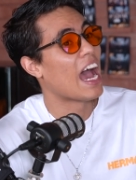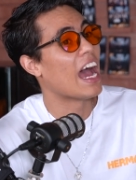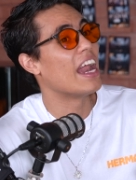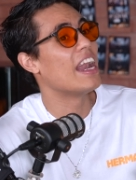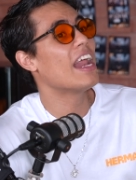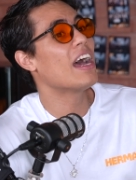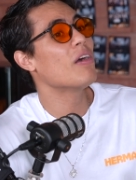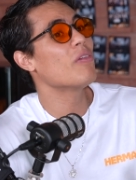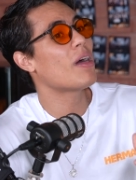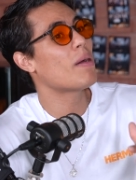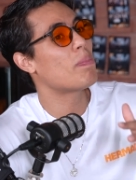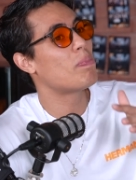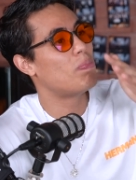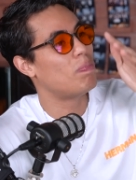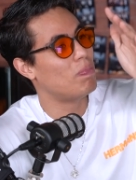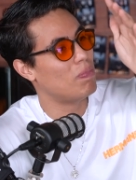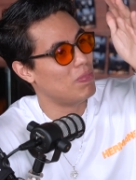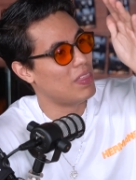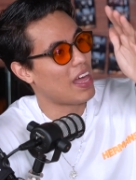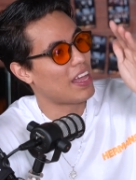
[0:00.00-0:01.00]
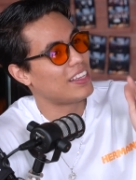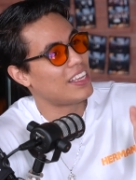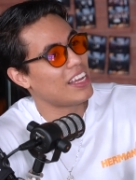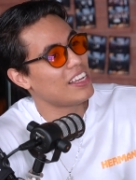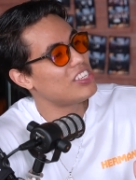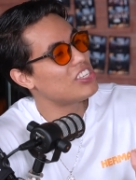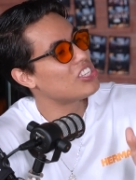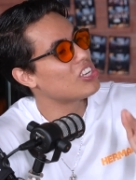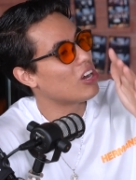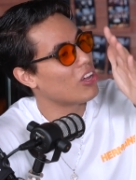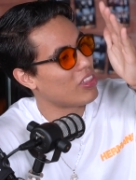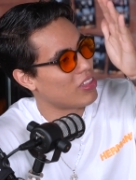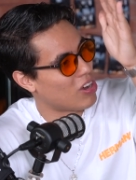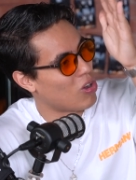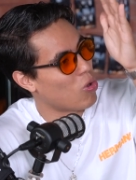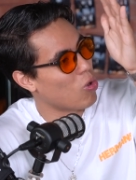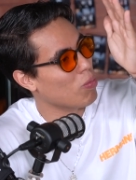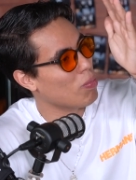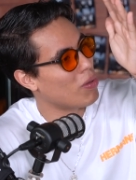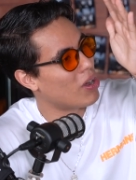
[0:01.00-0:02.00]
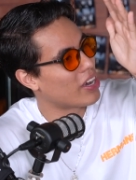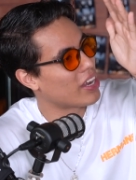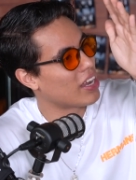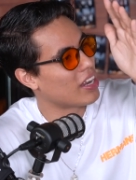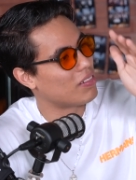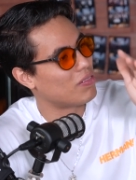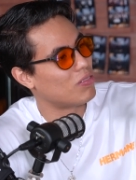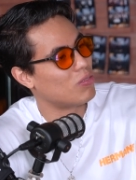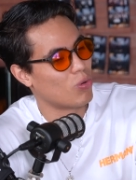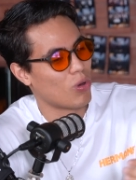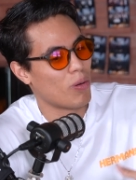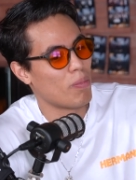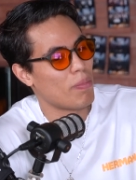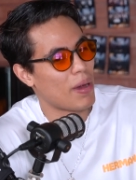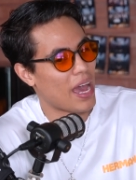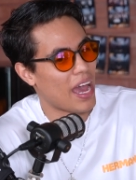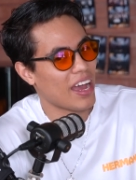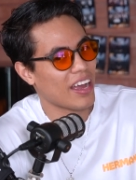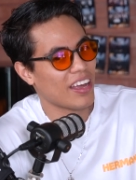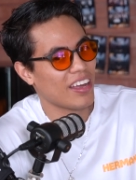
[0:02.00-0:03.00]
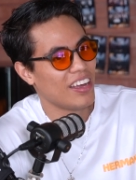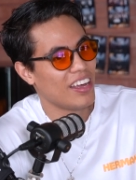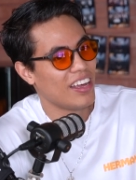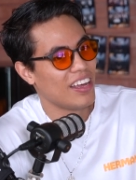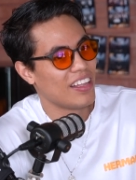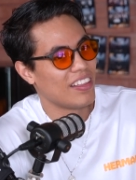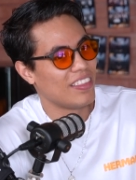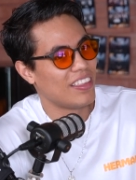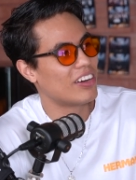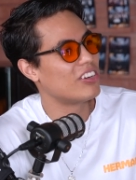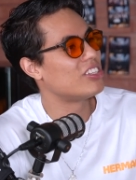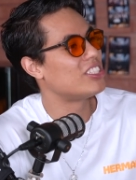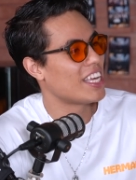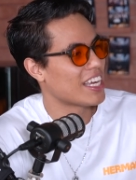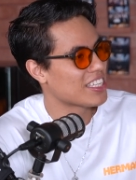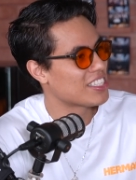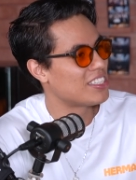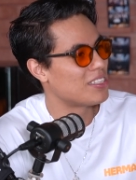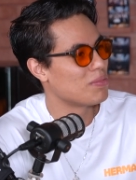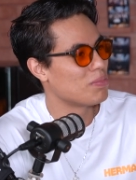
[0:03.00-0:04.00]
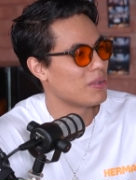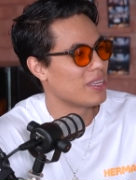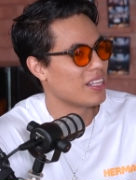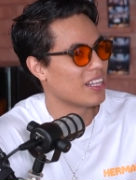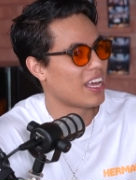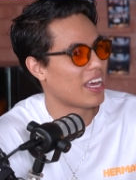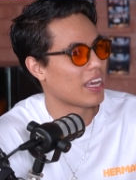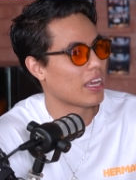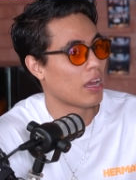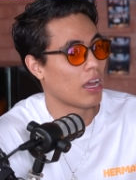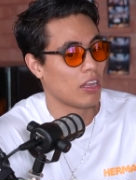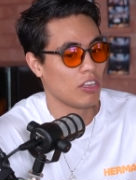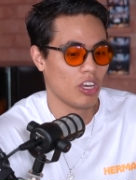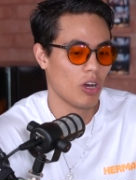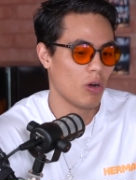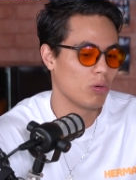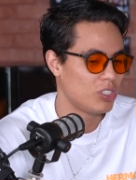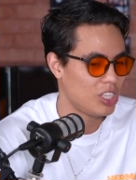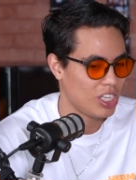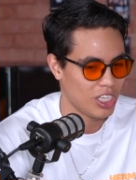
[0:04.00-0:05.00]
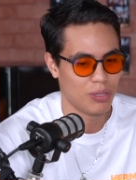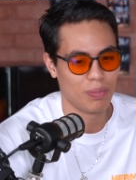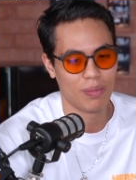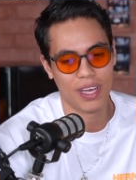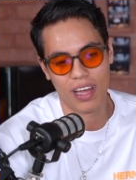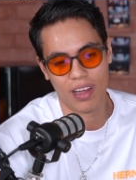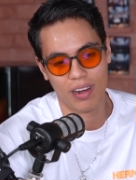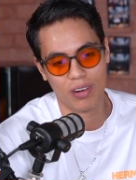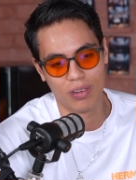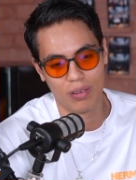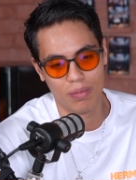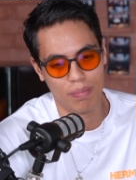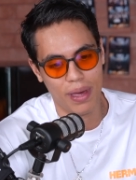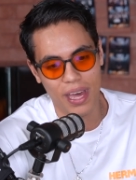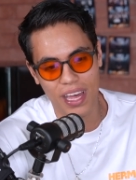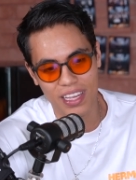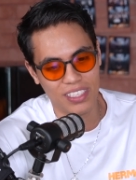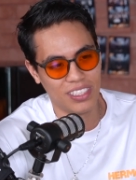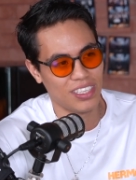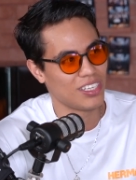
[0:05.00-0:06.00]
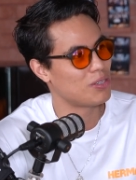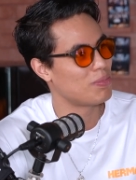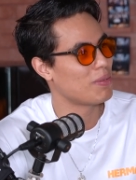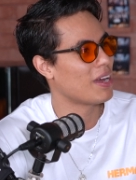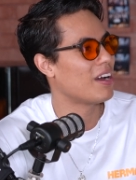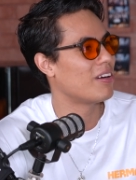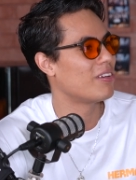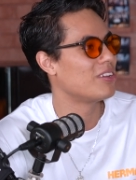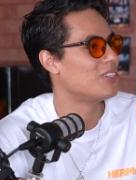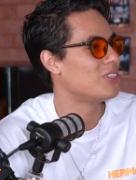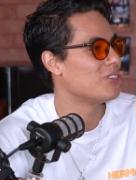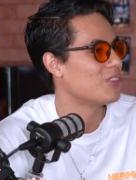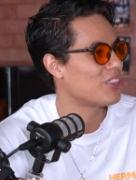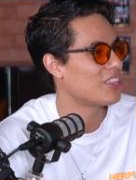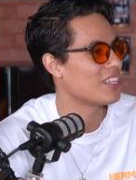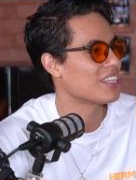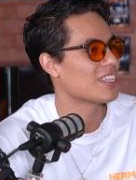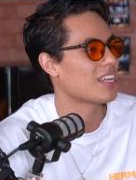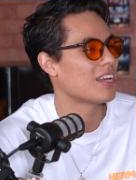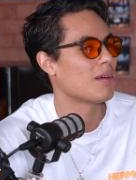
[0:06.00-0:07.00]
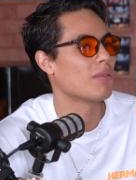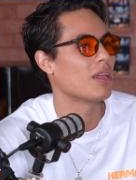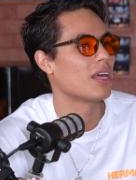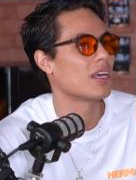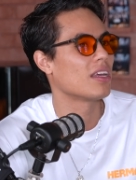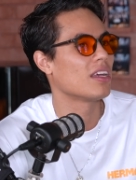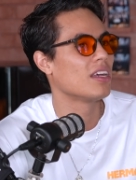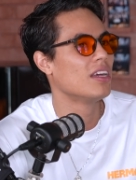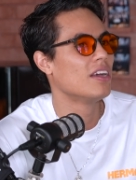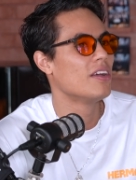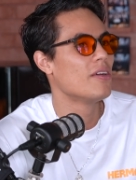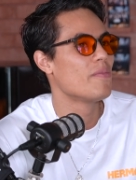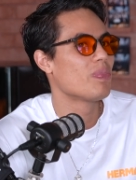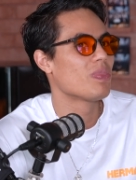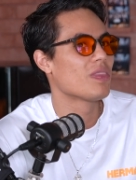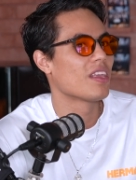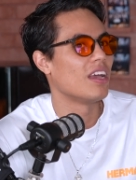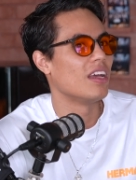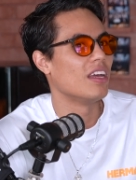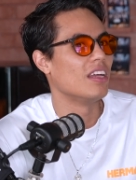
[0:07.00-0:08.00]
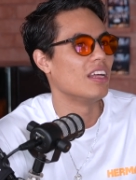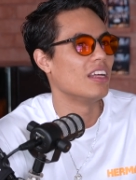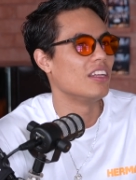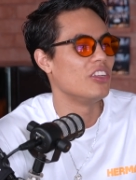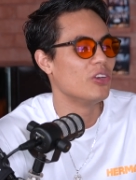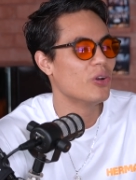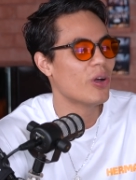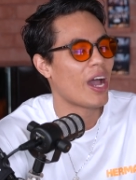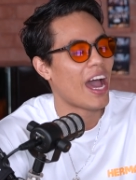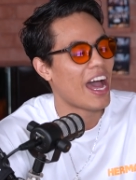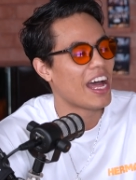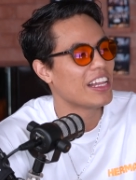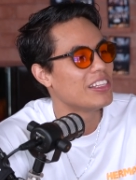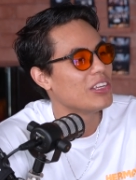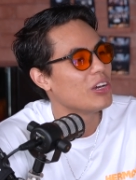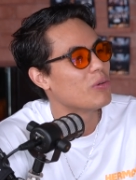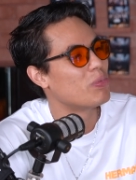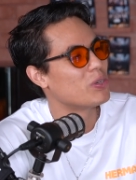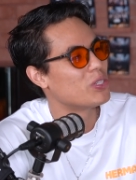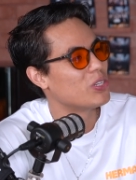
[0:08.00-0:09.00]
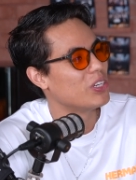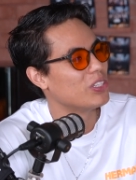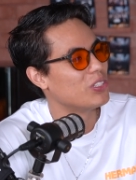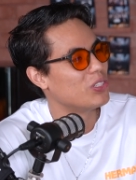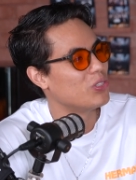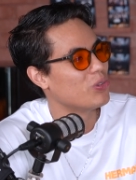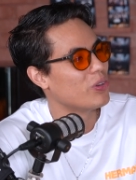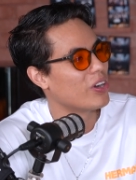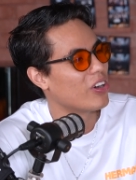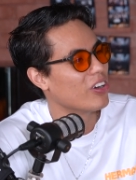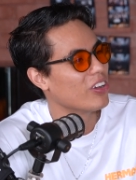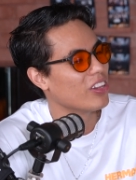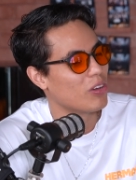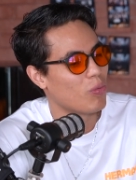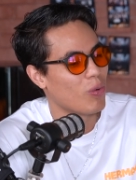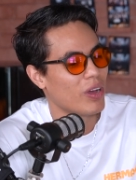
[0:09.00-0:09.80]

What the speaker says: And now that they saw the whole market run back, they're texting me like, yo, teach me how to invest, teach me how to do things. And I'm like, you had the opportunity to do it early.